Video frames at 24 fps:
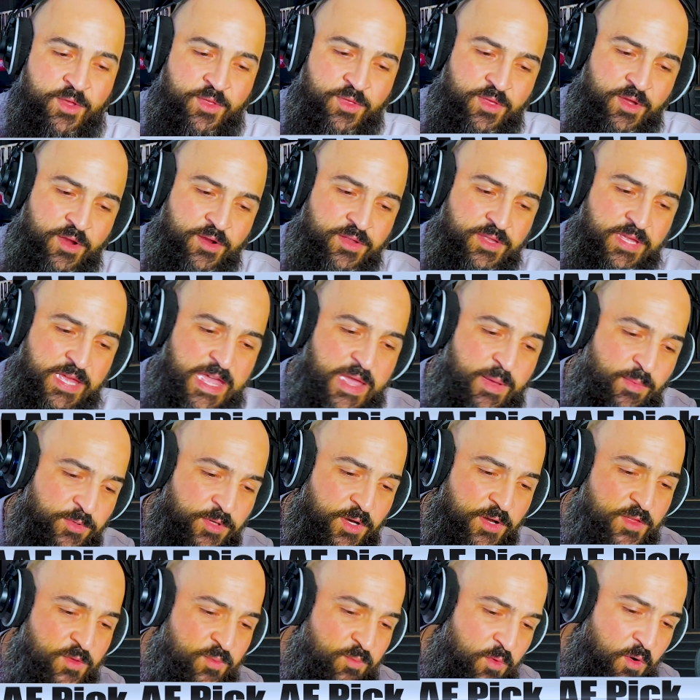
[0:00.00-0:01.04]
Their team
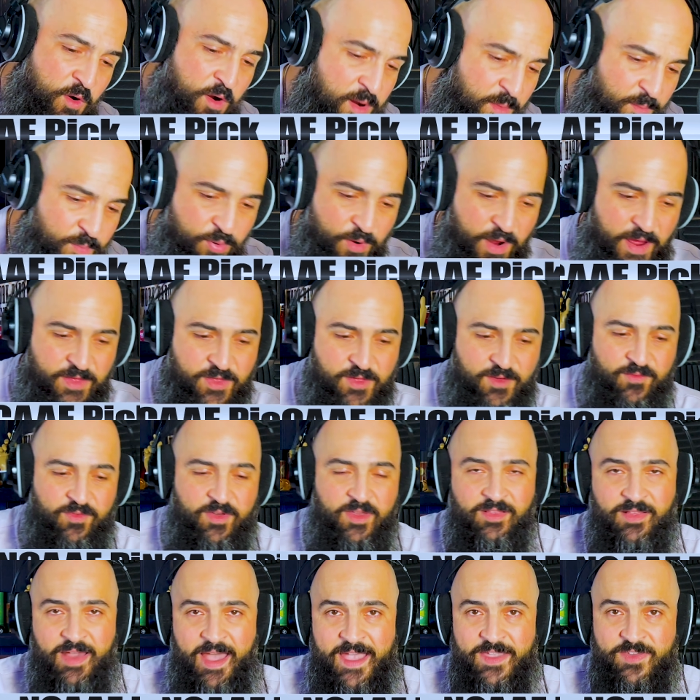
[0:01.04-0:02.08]
looks more impressive
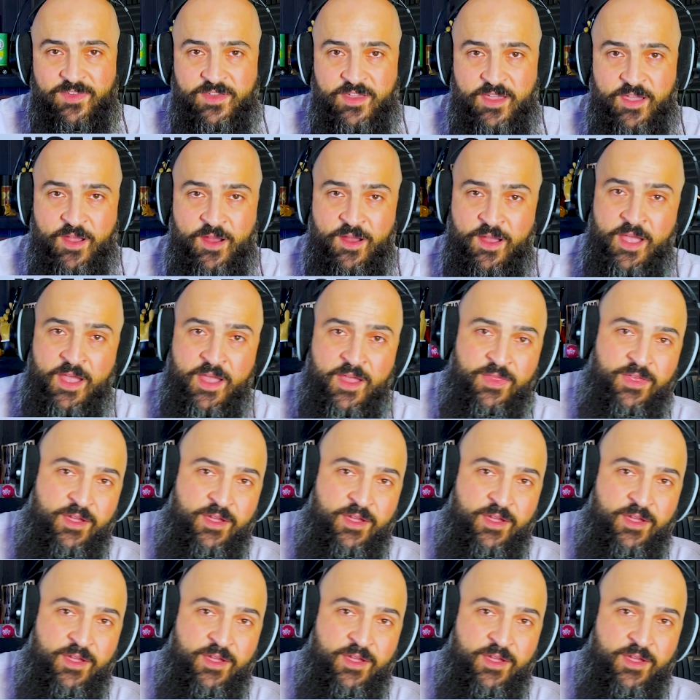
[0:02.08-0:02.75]
than last year.